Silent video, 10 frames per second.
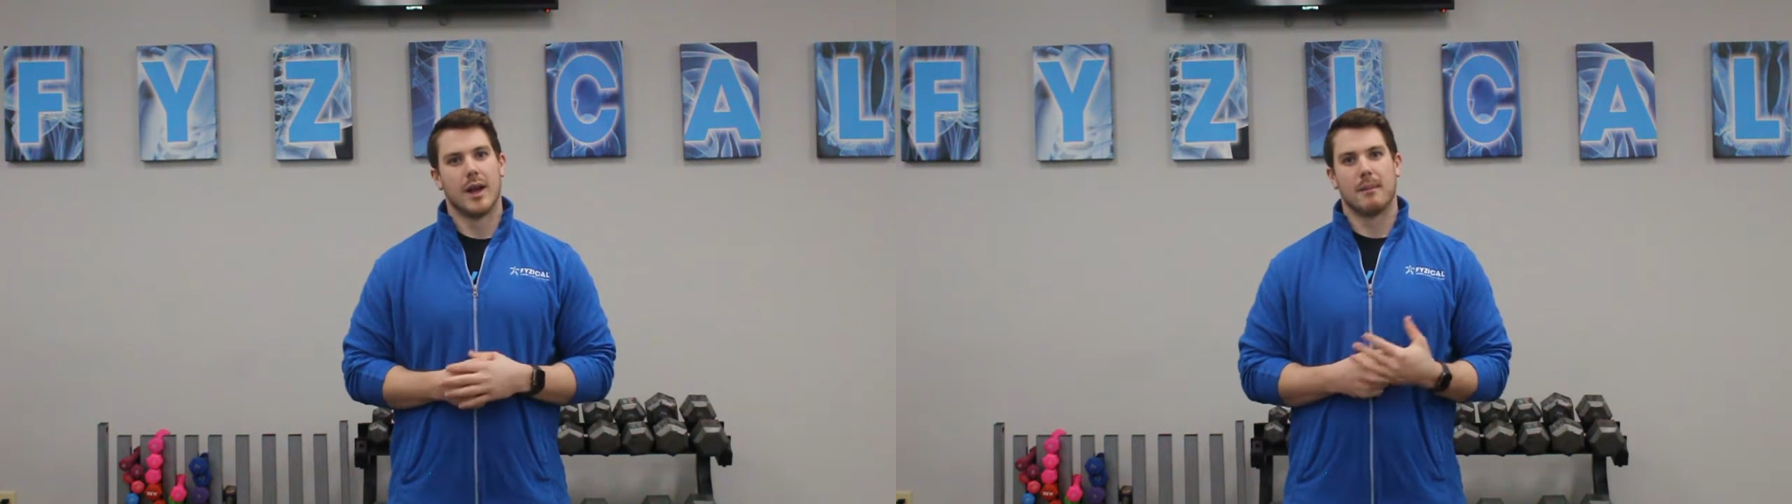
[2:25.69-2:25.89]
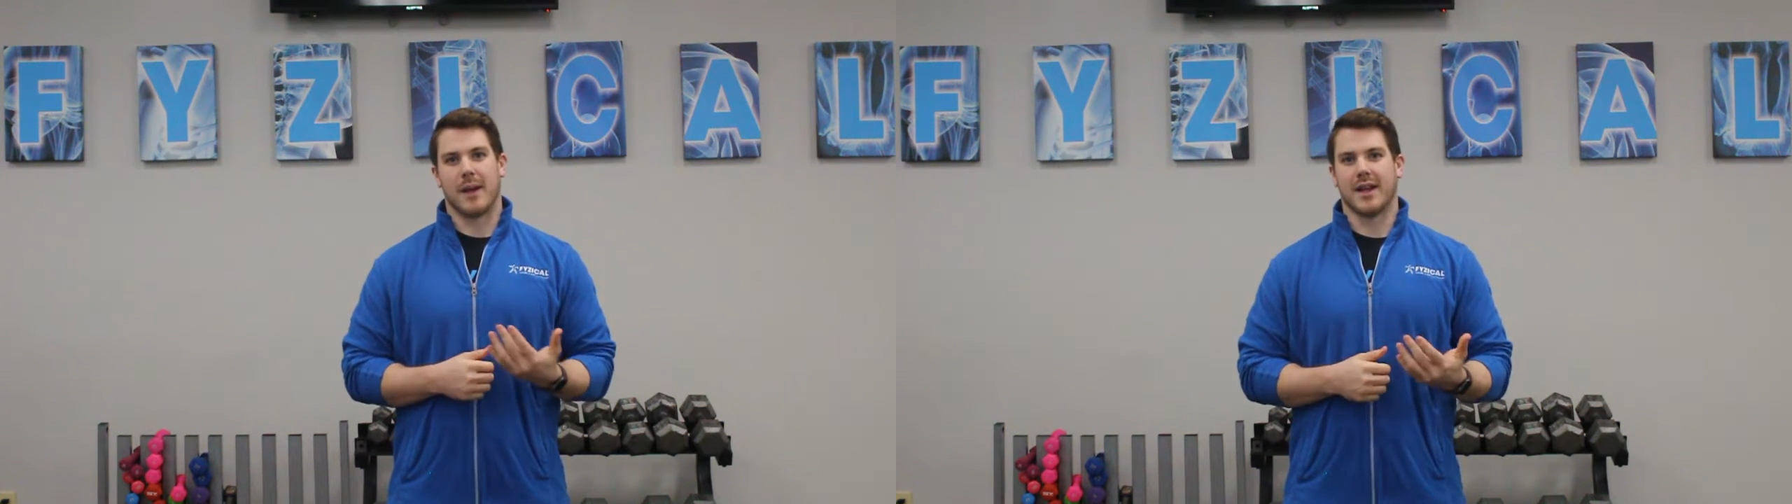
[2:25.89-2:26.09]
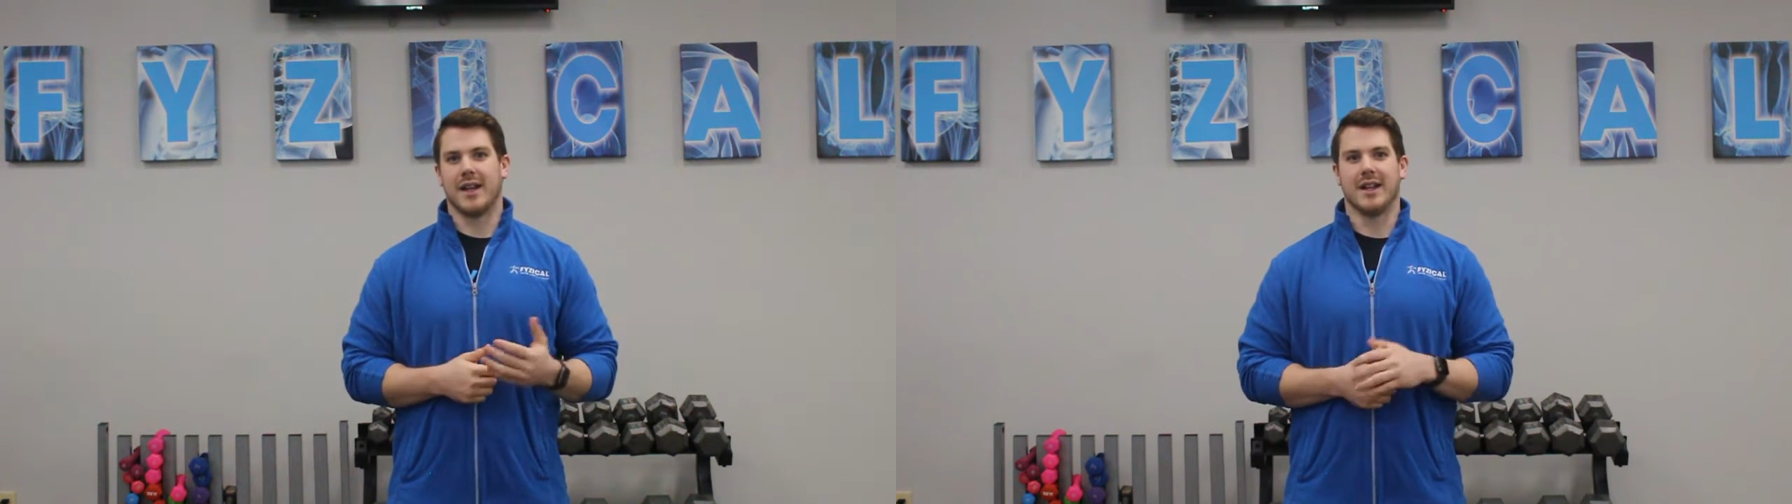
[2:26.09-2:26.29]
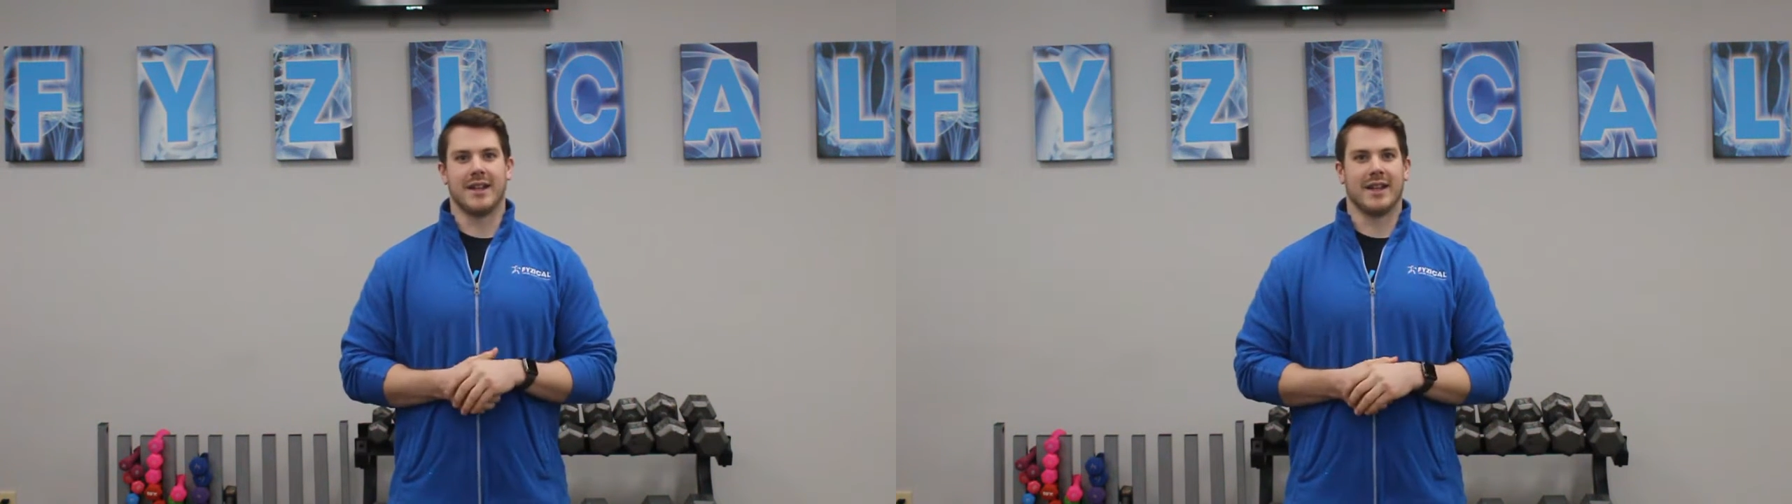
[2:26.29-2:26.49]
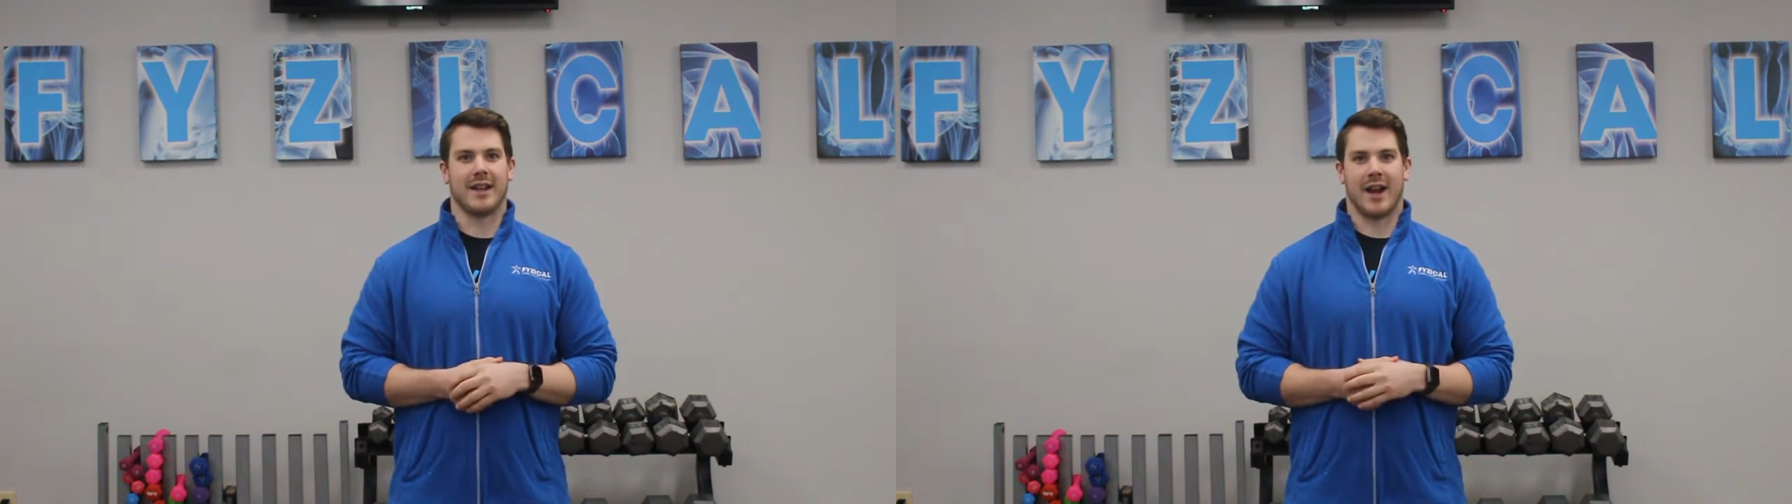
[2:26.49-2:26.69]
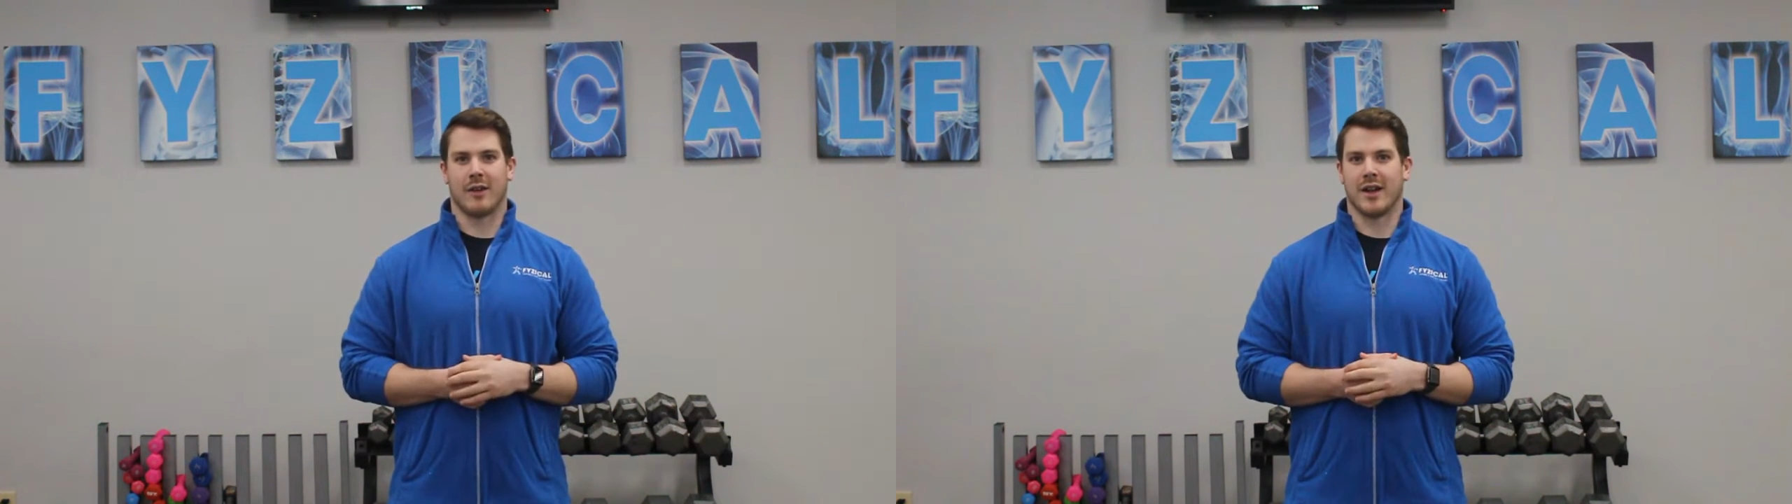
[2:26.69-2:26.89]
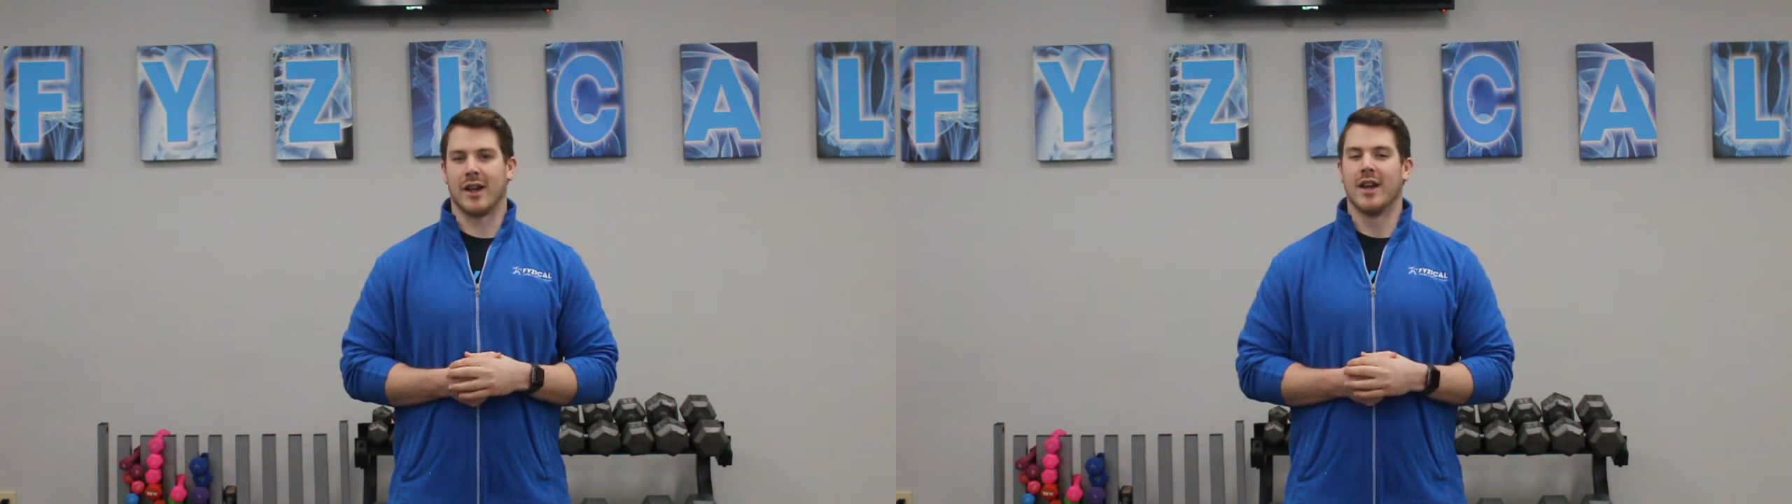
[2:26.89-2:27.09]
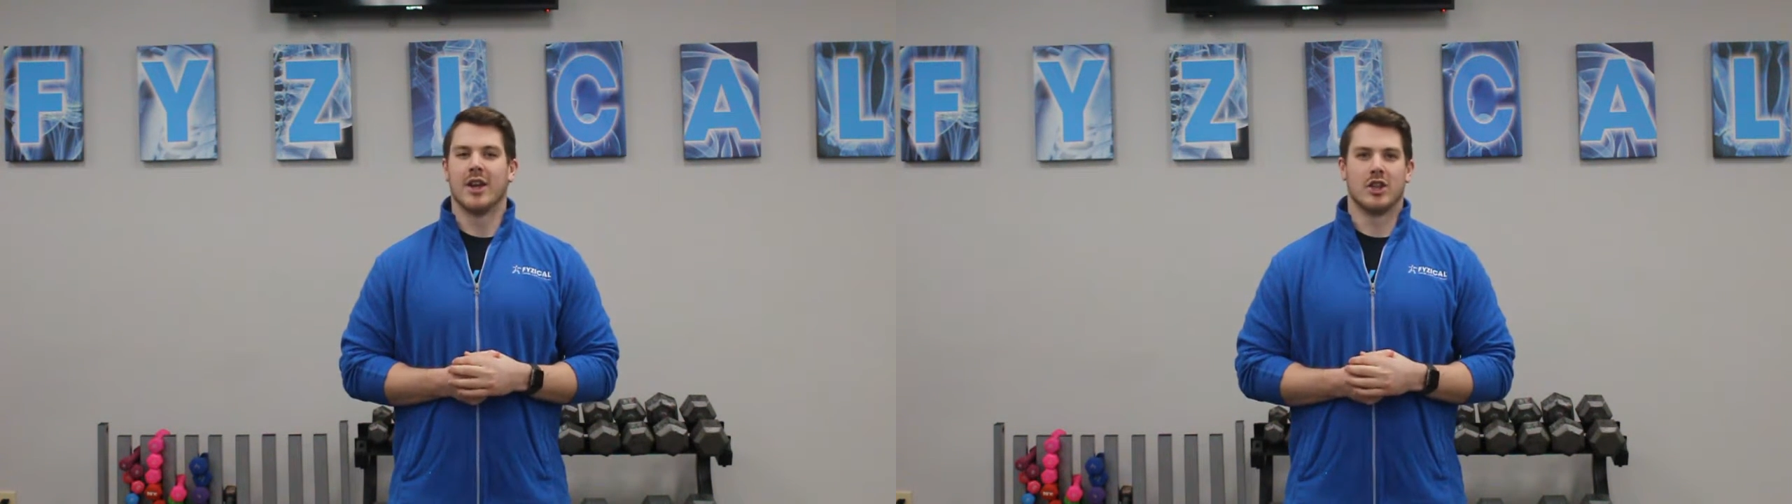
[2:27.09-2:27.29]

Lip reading: By heating the area,